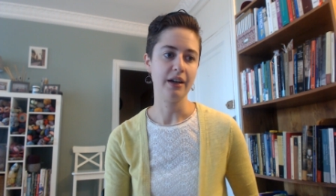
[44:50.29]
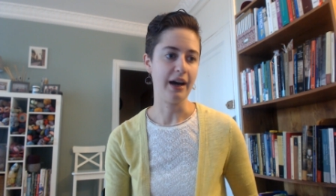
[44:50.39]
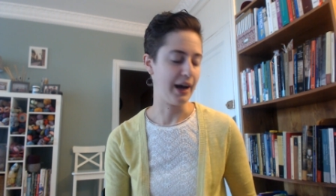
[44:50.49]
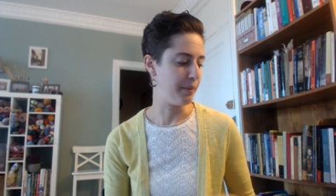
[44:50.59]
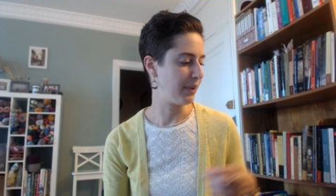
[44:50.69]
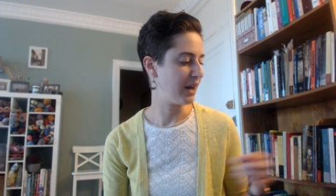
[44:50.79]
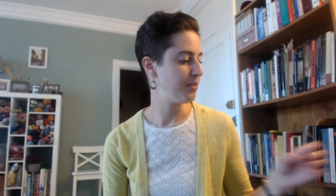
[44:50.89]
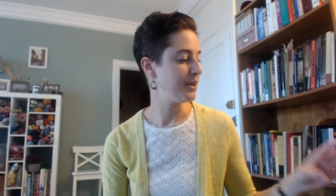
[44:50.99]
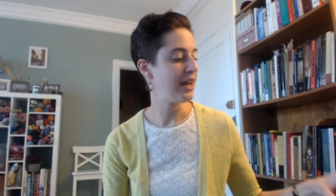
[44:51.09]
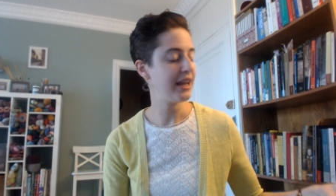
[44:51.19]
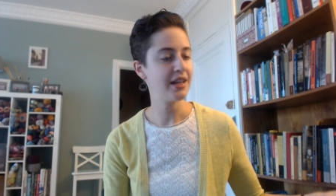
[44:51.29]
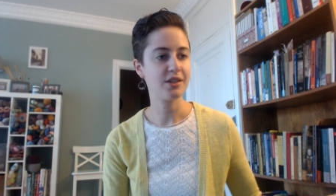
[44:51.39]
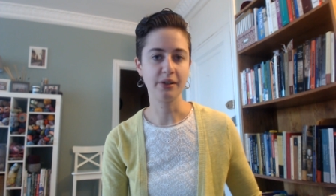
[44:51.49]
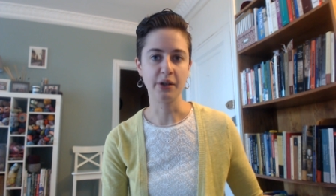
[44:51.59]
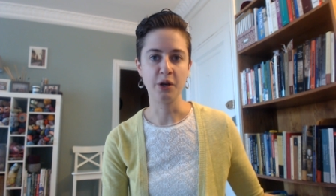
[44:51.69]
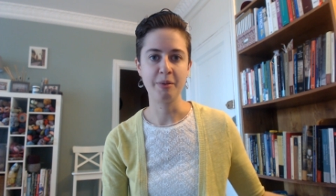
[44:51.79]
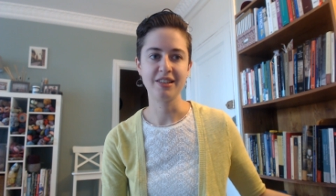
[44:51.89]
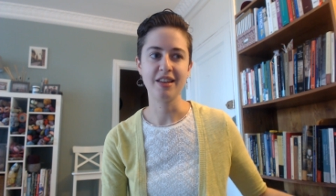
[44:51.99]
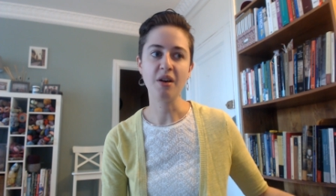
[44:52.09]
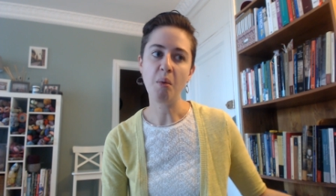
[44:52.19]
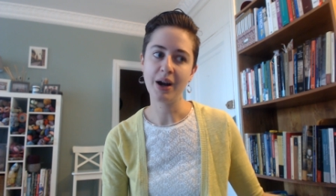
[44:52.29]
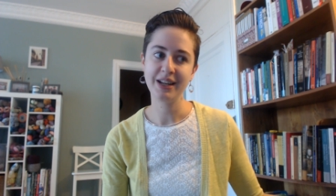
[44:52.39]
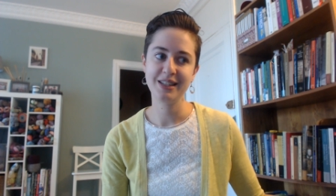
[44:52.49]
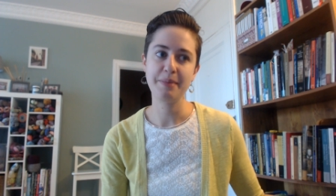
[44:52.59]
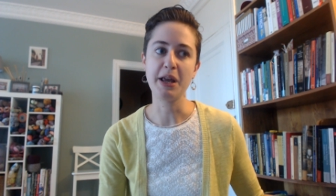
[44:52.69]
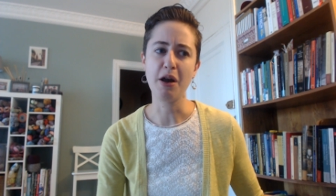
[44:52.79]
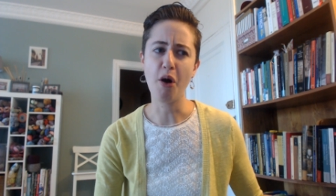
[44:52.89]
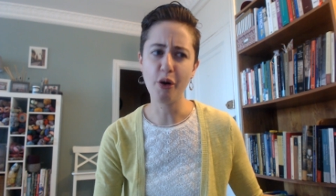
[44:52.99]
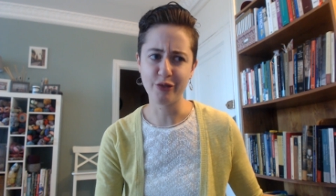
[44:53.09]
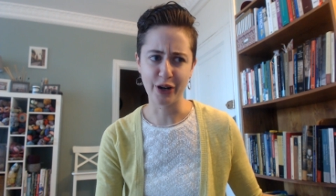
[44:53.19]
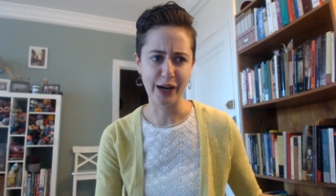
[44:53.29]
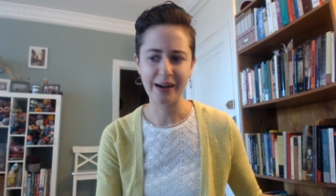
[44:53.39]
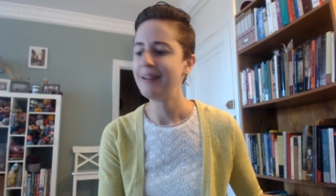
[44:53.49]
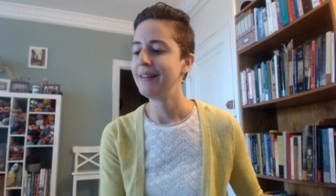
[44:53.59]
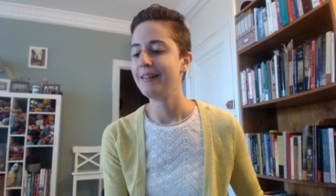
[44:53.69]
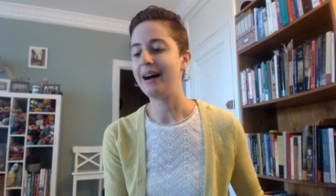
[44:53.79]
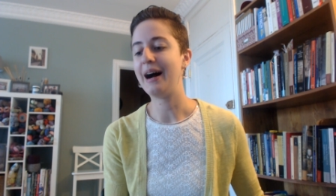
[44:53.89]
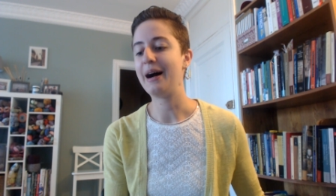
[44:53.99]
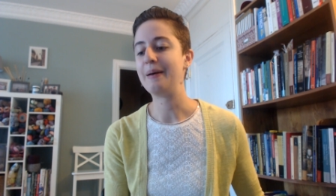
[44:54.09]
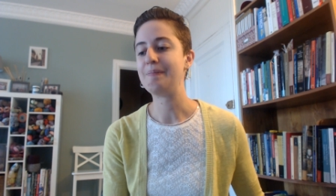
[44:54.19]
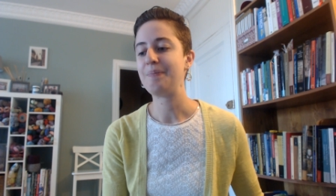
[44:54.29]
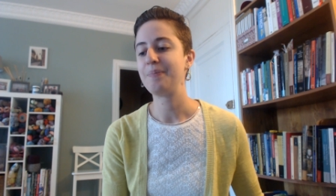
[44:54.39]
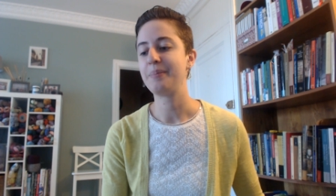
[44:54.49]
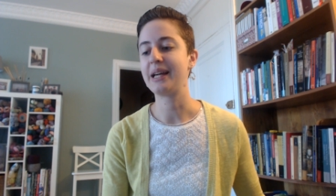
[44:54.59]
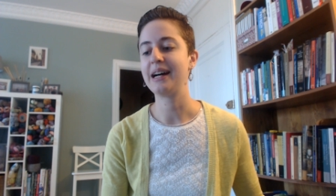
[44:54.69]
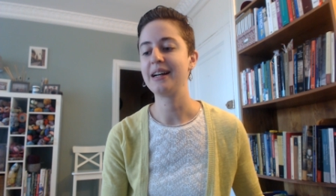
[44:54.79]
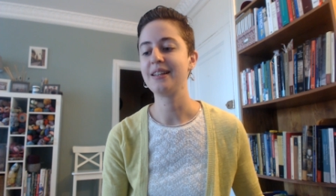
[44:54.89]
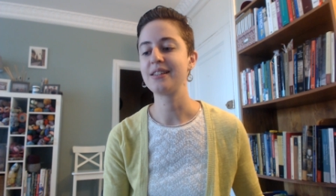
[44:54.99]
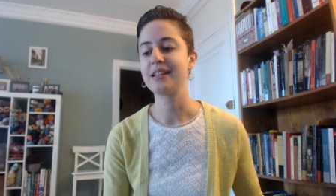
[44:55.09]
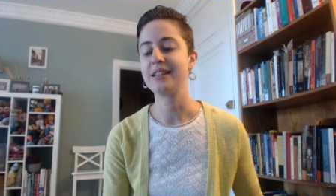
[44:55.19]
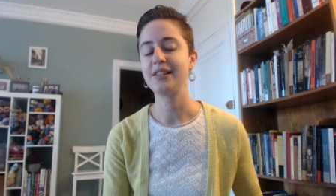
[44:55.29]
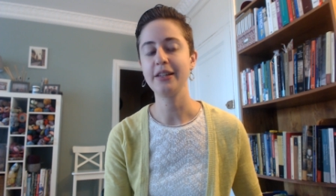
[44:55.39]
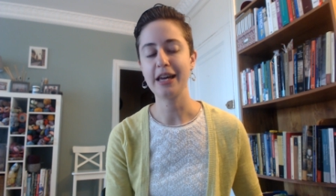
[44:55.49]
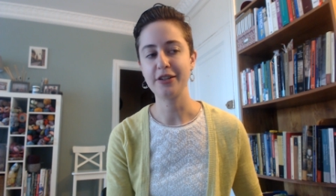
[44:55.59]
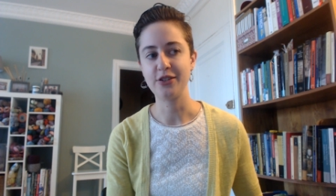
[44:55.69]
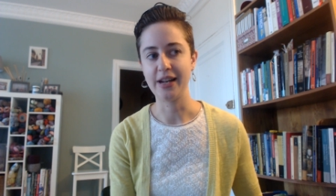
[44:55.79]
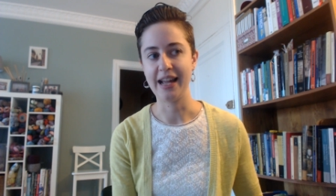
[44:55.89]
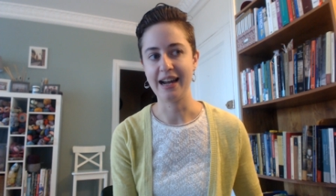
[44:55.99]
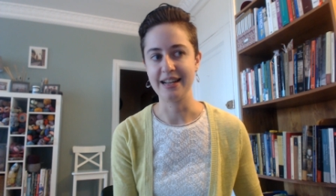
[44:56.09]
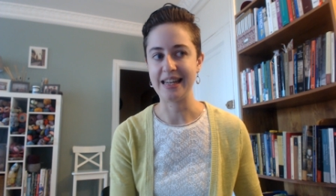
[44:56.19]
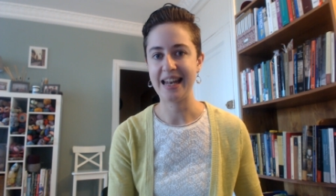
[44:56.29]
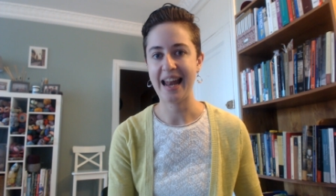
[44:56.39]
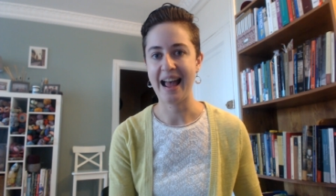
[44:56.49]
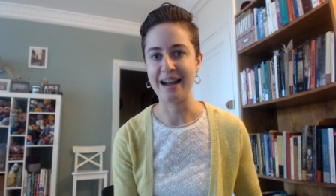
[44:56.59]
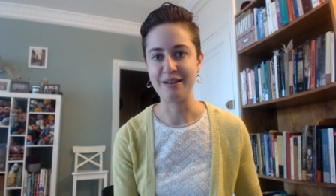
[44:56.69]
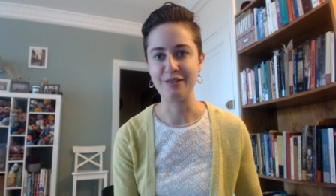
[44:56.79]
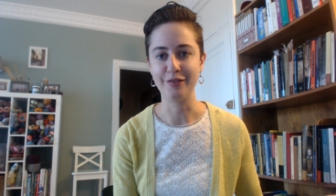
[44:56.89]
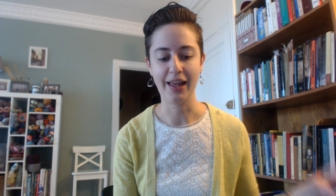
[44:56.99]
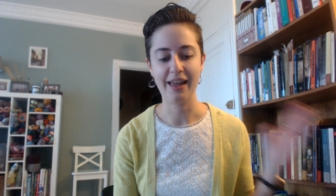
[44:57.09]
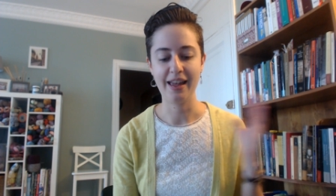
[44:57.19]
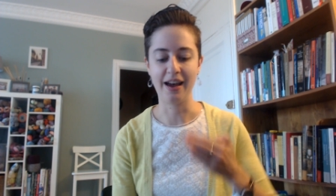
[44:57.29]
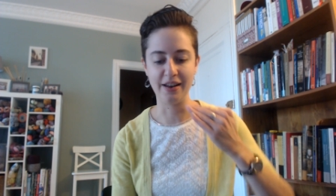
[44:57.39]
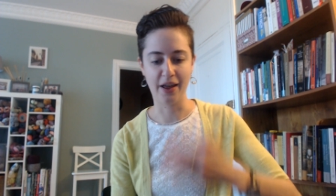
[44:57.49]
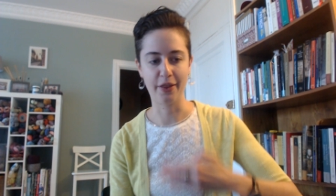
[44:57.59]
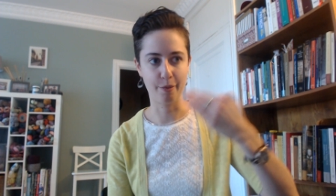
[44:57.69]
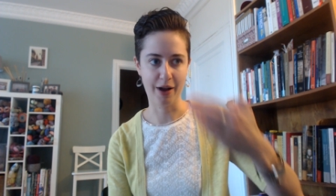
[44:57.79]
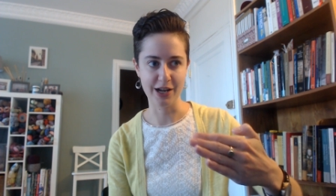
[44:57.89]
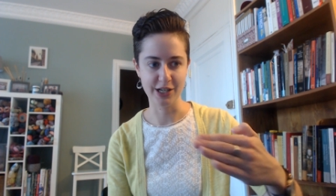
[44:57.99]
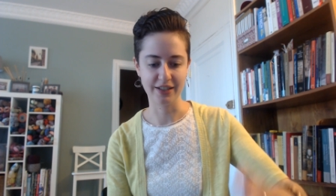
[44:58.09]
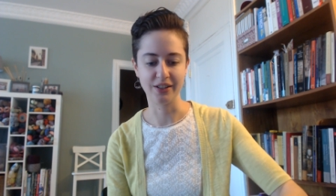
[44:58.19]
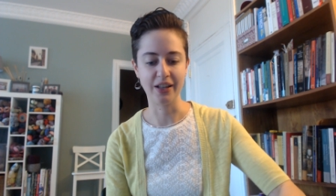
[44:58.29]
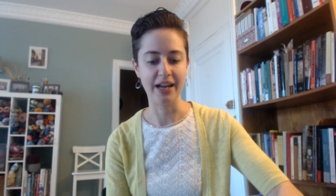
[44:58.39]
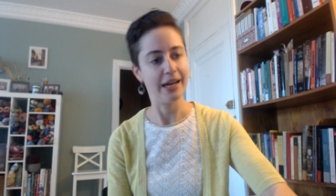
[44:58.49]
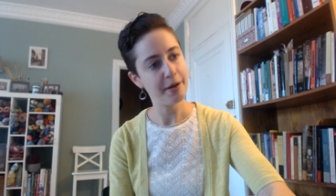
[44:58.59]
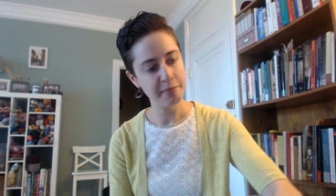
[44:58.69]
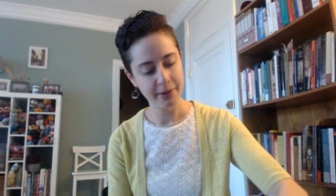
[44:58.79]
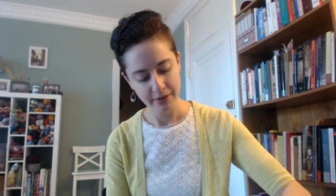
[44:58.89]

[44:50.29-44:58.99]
Um, but I've been taking it slow because I don't want it to be over. Um, because until yesterday, I didn't have another project lined up.